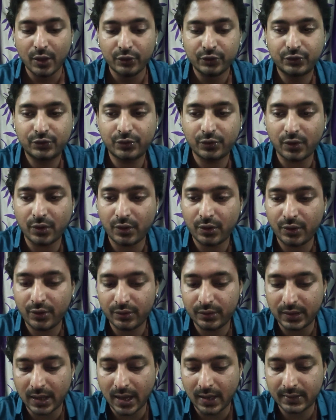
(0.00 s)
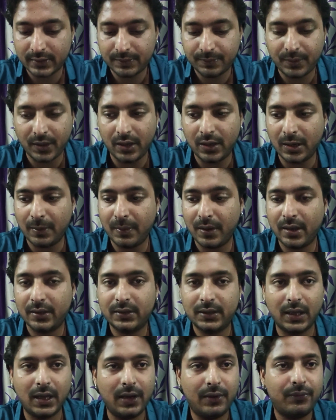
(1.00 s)
So that's pretty
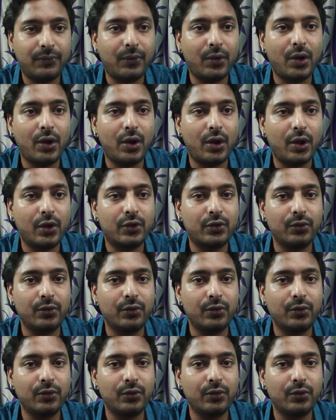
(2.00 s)
much it for